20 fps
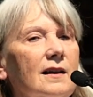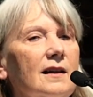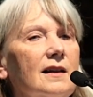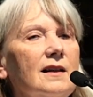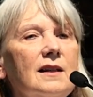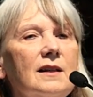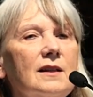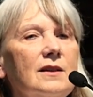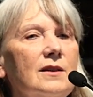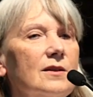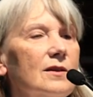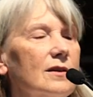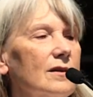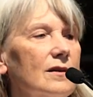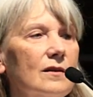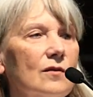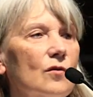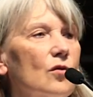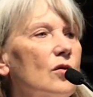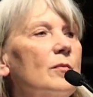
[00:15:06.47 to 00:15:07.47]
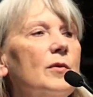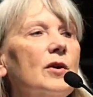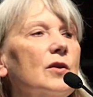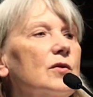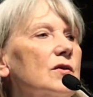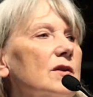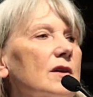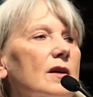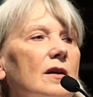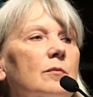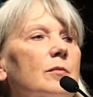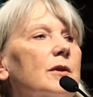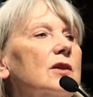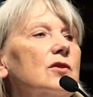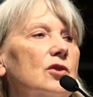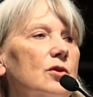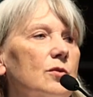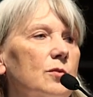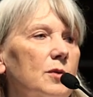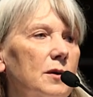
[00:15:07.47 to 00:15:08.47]
is almost
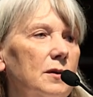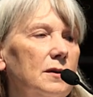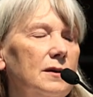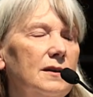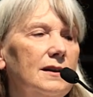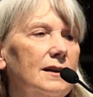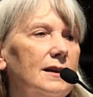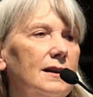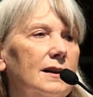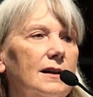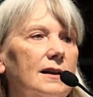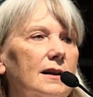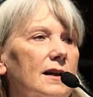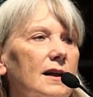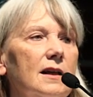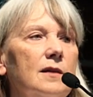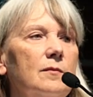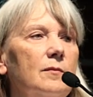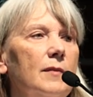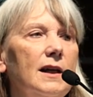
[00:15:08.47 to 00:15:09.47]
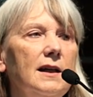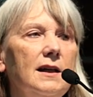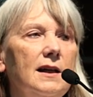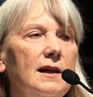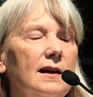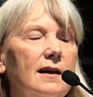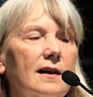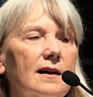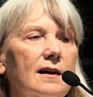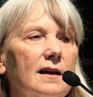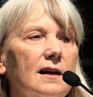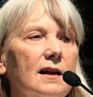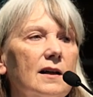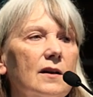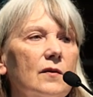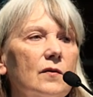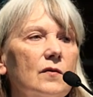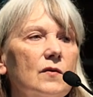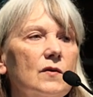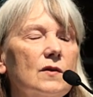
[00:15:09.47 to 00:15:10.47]
habitual in many
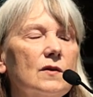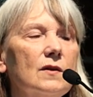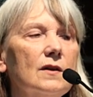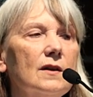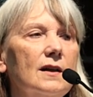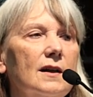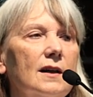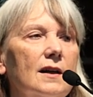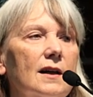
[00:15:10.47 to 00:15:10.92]
lives.